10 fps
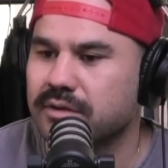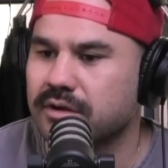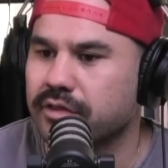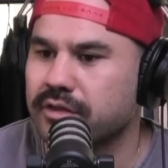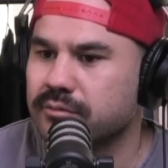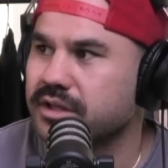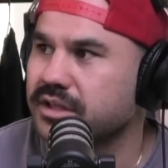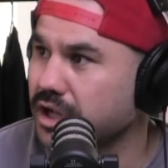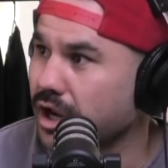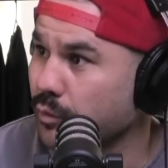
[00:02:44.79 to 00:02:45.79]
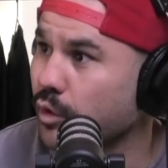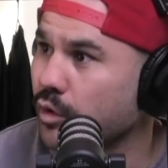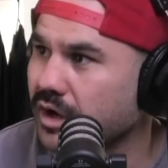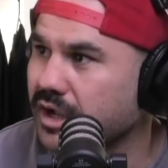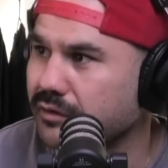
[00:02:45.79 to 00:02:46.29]
I think we all got
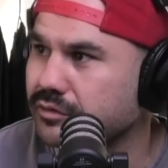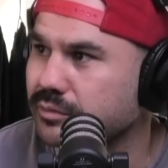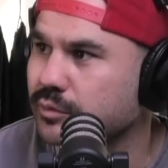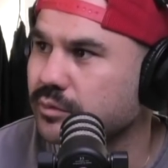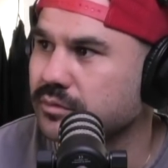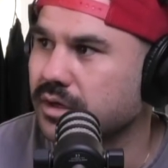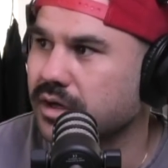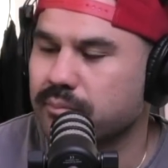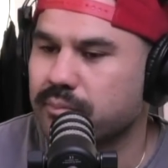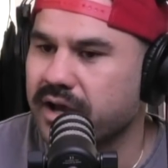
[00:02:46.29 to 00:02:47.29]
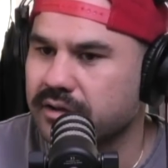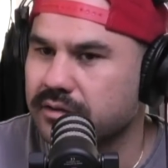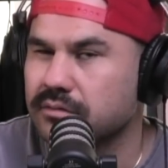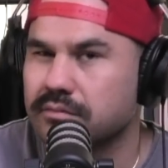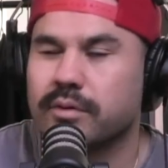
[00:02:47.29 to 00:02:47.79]
comfortable back
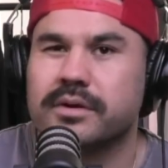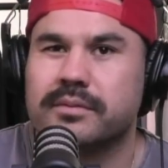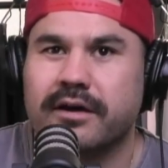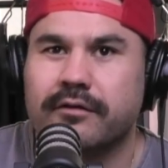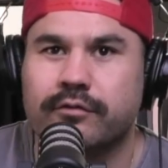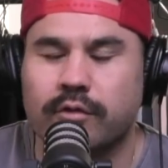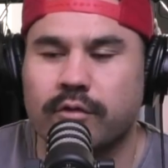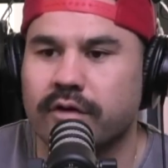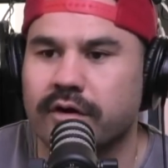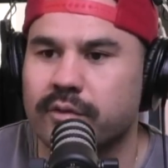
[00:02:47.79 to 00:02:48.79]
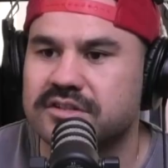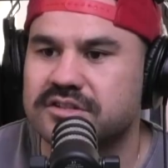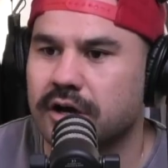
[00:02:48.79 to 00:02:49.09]
probably about 4 or 5 weeks ago.